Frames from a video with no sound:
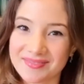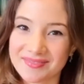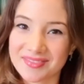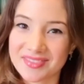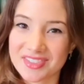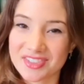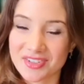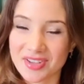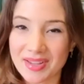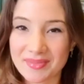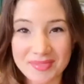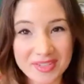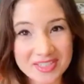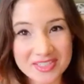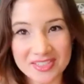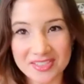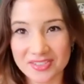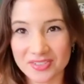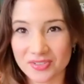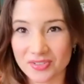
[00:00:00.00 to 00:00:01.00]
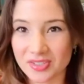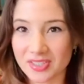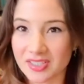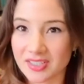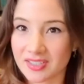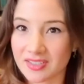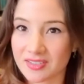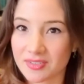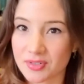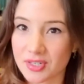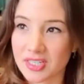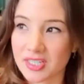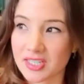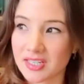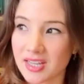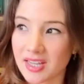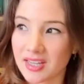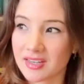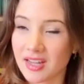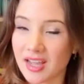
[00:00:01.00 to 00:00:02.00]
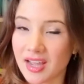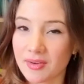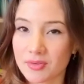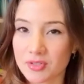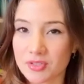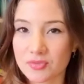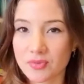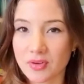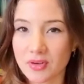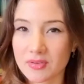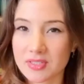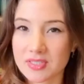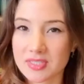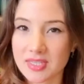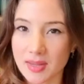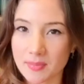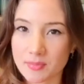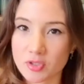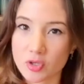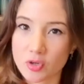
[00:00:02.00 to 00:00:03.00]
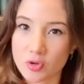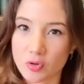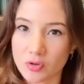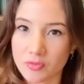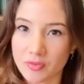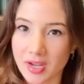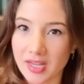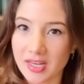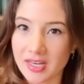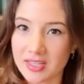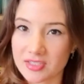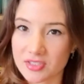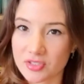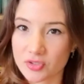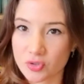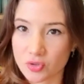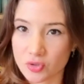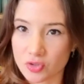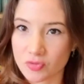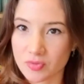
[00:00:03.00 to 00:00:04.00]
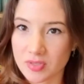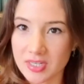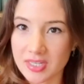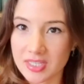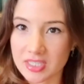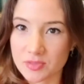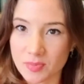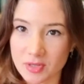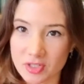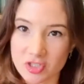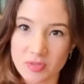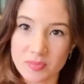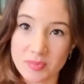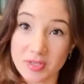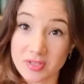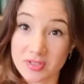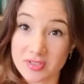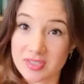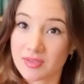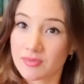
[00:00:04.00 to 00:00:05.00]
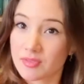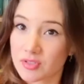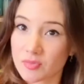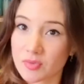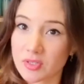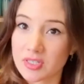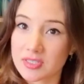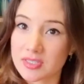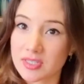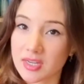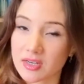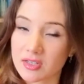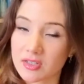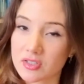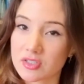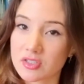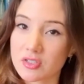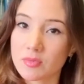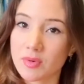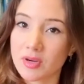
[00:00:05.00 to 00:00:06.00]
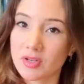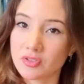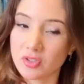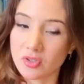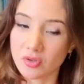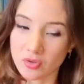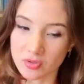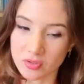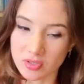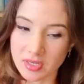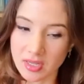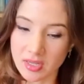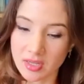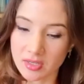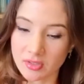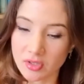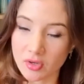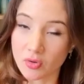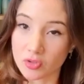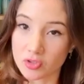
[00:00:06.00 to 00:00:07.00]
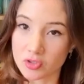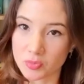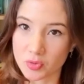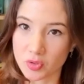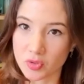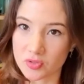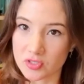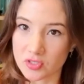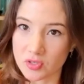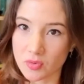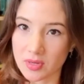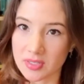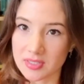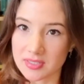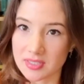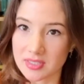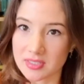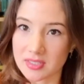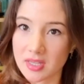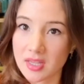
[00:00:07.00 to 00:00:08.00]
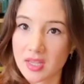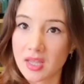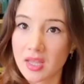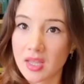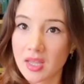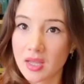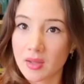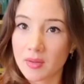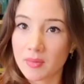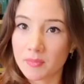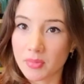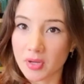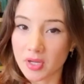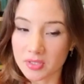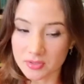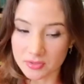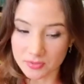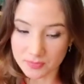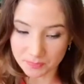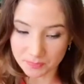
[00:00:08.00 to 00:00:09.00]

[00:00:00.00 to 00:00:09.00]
So I mentioned earlier already that I was very skeptical of eye laser surgery, especially because I was really scared also about the long-term consequences. But